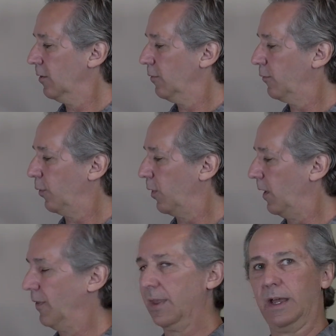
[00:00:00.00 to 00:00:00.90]

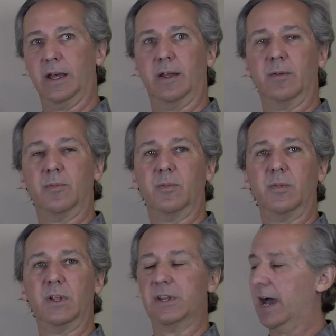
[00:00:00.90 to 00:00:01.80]
for the
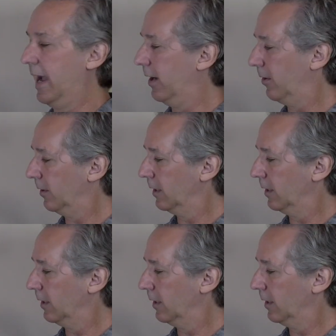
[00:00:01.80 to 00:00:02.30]
dial,